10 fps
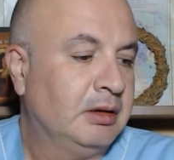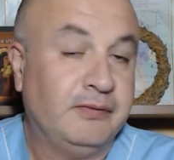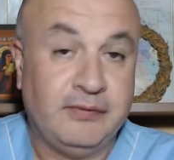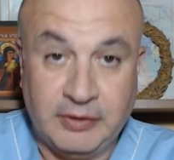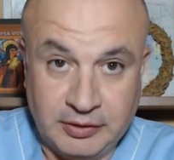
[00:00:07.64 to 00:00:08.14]

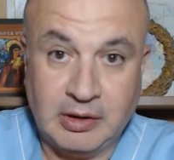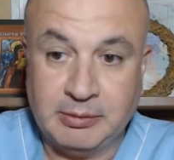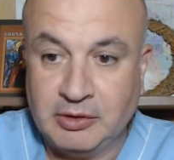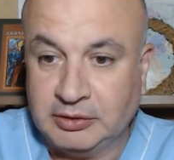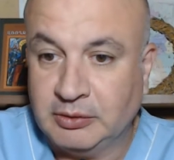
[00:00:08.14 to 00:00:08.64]
For you,
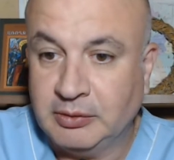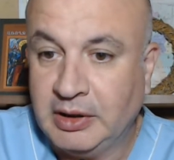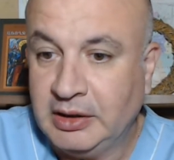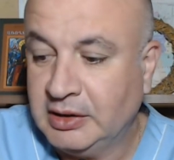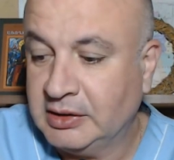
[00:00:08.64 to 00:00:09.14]
I'm Dr.
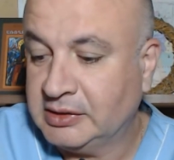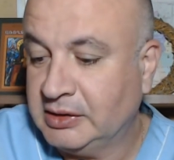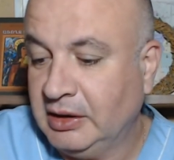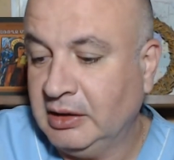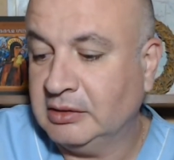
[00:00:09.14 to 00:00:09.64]
Y, yes,
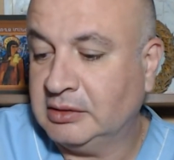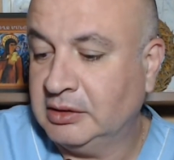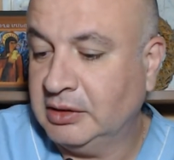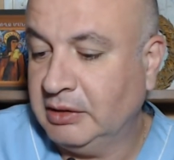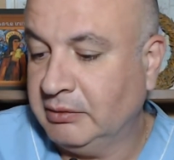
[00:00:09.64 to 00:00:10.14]
and
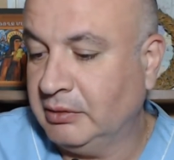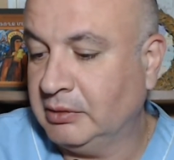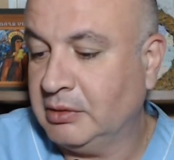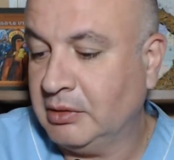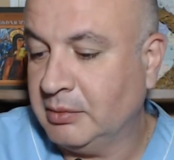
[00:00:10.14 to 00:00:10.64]
today
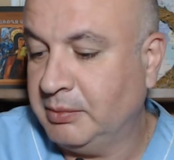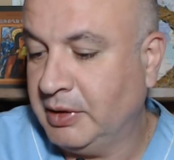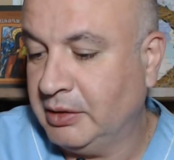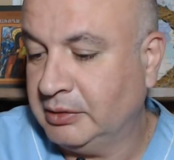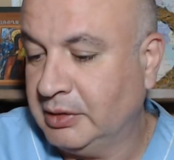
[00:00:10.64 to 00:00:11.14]
we'll talk
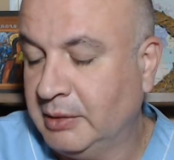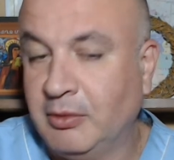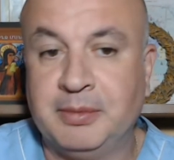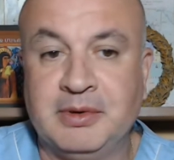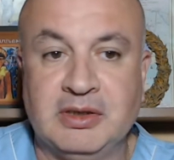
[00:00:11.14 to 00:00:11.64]
about
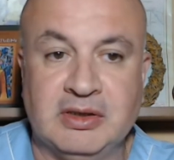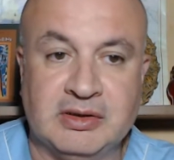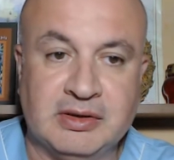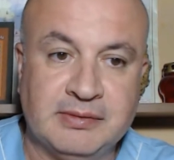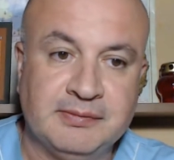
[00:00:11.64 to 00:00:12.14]

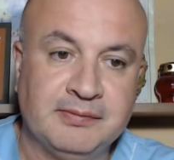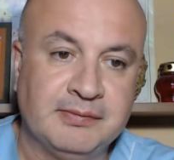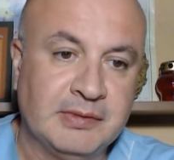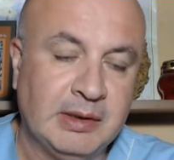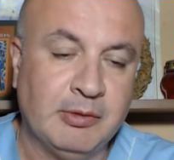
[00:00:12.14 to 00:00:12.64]
hemoptysis.
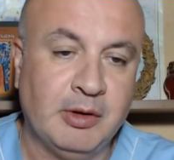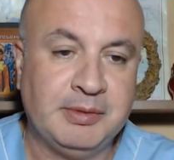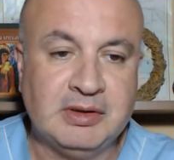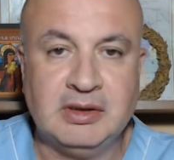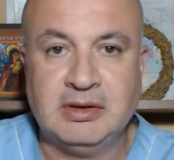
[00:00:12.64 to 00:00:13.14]

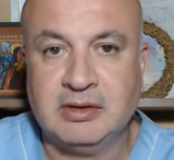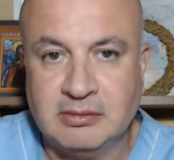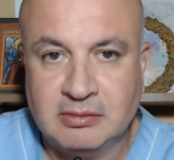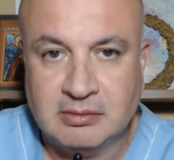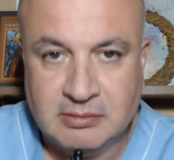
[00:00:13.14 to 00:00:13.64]
Hemoptysis,
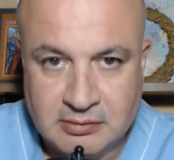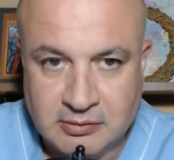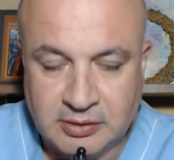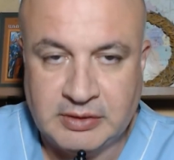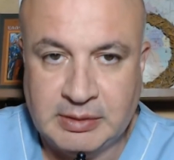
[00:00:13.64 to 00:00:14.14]

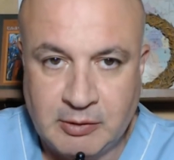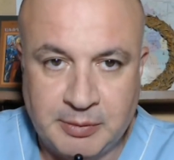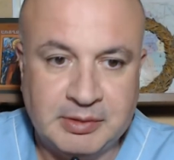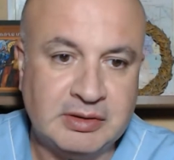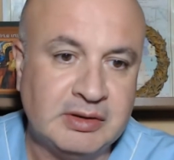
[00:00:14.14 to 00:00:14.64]
what is
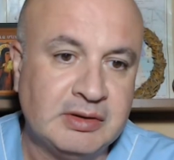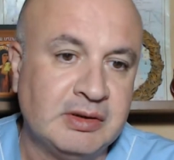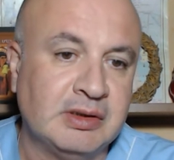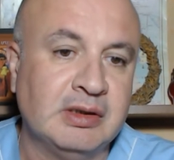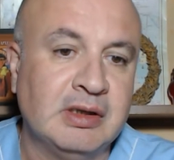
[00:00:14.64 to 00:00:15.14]
hemoptysis?
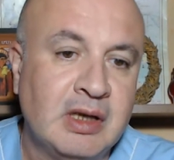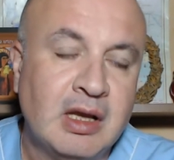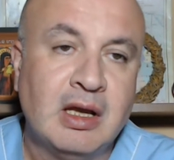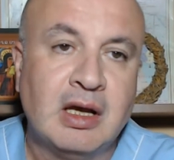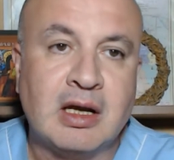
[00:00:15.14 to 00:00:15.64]
Is a
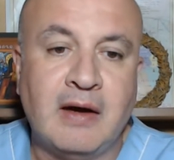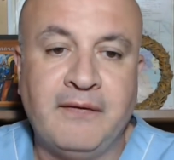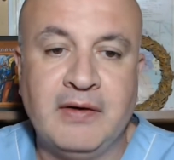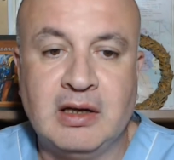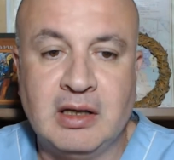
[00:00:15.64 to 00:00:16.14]

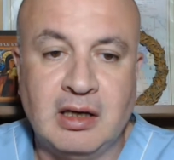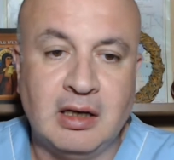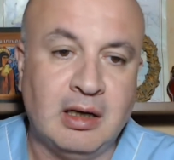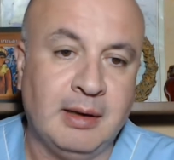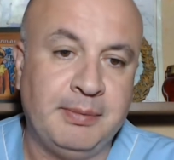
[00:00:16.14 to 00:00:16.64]
coughing
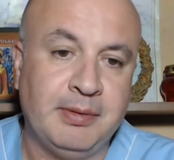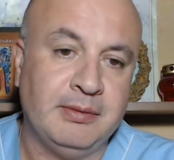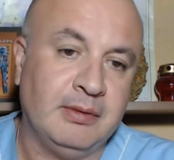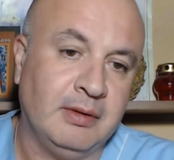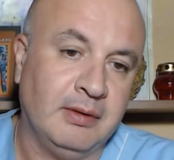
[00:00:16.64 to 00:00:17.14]
up
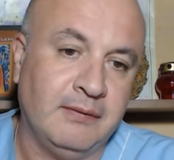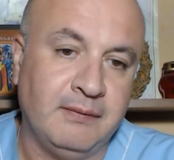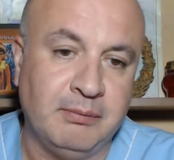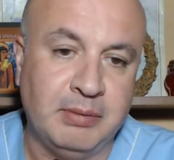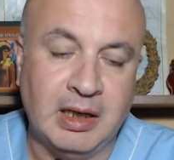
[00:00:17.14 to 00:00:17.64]

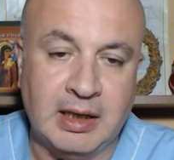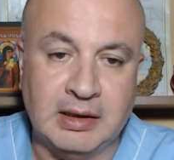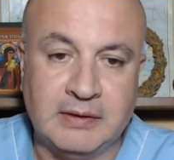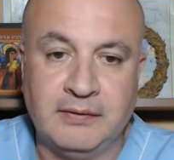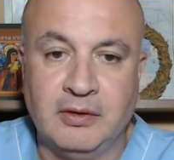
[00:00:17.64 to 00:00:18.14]
of
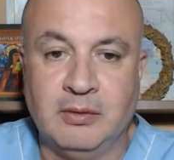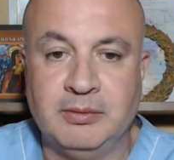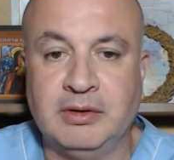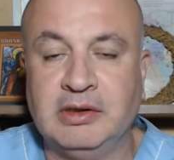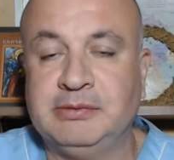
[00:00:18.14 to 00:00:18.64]
blood
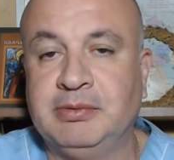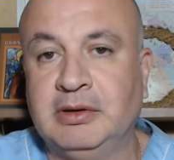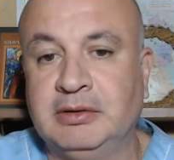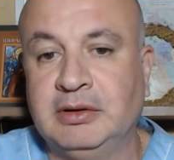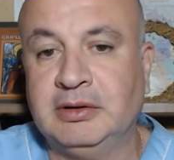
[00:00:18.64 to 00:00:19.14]
from the
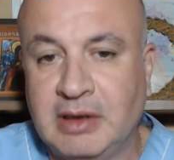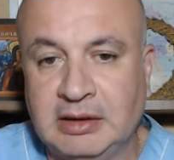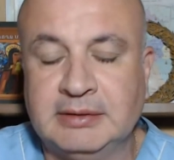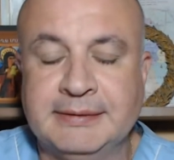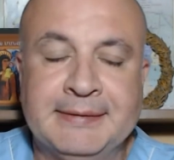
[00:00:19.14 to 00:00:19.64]
respiratory
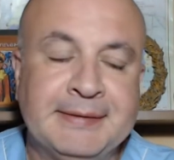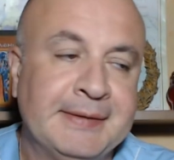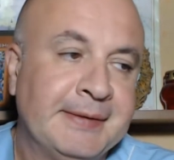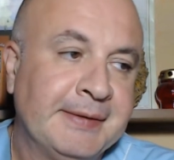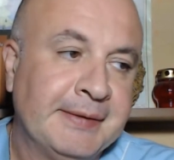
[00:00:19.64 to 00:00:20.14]
tract.
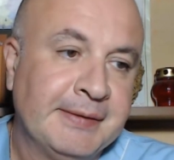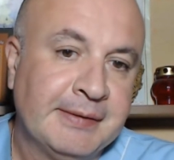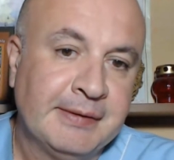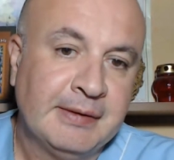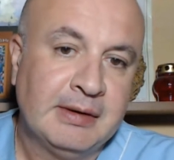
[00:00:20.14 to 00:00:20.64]

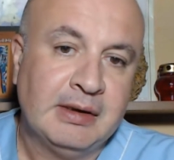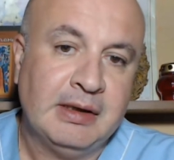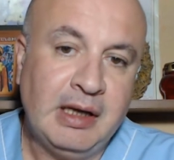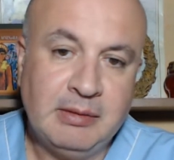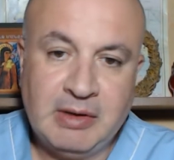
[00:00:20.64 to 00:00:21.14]

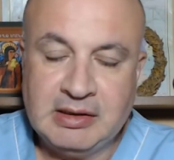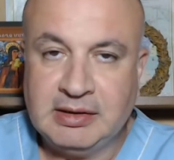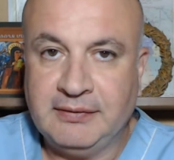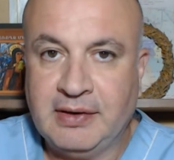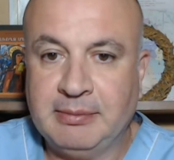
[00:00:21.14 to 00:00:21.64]
And
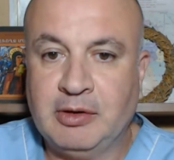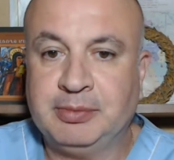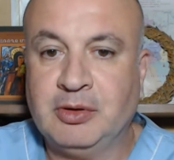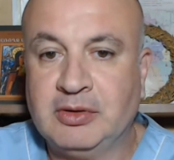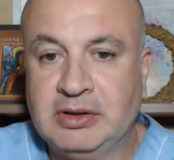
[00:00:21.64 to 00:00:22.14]
massive
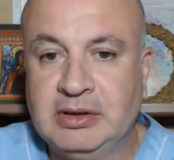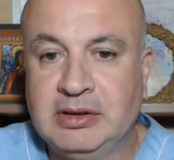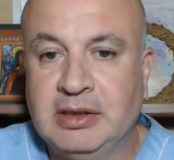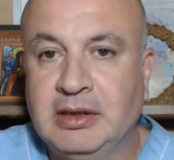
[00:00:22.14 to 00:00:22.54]
hemoptysis